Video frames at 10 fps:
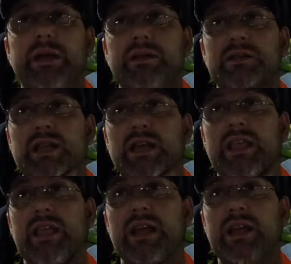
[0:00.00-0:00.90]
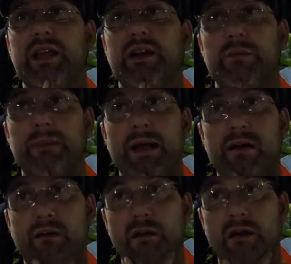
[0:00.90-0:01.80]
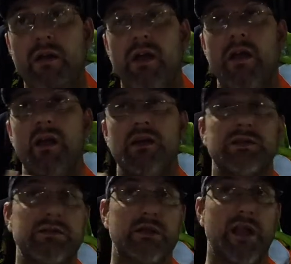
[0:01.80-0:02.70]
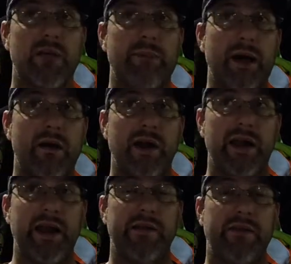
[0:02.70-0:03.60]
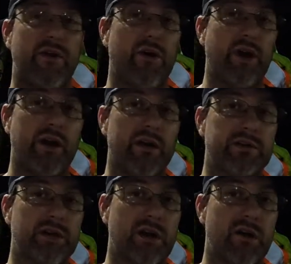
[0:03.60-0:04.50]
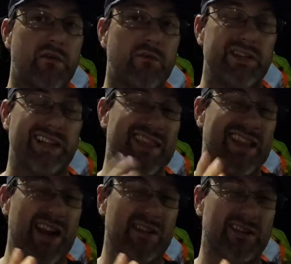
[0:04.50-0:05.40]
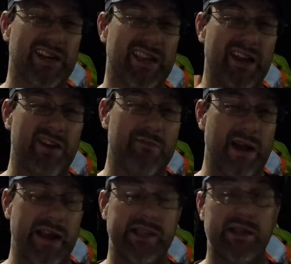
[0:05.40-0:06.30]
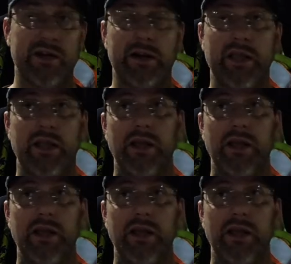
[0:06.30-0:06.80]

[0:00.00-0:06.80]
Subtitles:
Instead of getting here about 8:30 or so, which I thought I was going to get here about 8:30,